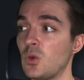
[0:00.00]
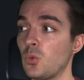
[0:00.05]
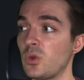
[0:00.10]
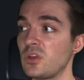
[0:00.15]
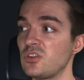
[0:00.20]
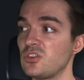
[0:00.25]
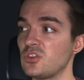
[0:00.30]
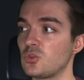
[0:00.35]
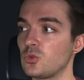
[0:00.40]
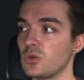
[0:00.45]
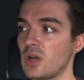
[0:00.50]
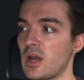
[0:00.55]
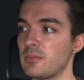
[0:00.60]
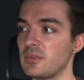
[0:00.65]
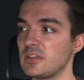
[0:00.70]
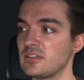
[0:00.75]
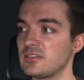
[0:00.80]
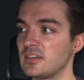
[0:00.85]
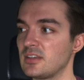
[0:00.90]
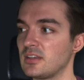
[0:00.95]
We can just grab
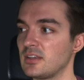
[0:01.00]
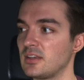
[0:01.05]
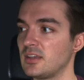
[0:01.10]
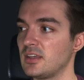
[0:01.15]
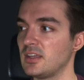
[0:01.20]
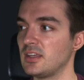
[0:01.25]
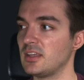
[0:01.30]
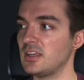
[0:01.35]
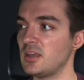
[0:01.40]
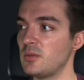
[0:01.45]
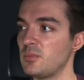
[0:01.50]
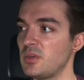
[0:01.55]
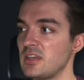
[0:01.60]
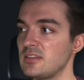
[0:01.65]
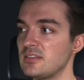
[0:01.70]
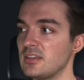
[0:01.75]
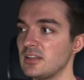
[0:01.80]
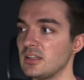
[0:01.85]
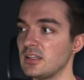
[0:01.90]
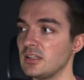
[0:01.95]
this and
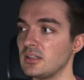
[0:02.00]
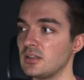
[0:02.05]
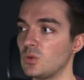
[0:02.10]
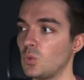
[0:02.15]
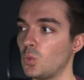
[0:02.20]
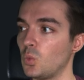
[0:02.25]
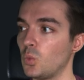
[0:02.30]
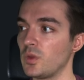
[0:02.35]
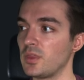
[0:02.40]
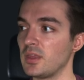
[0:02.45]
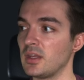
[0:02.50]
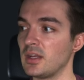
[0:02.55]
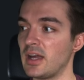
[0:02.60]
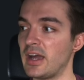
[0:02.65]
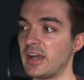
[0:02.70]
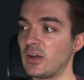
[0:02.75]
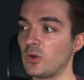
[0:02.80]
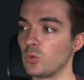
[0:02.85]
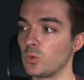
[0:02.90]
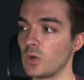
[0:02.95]
paste it in within
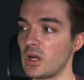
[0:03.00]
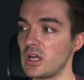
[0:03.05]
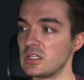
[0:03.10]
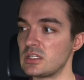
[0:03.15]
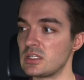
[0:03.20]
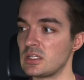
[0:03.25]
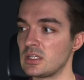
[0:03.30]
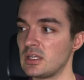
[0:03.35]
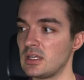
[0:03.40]
idle right.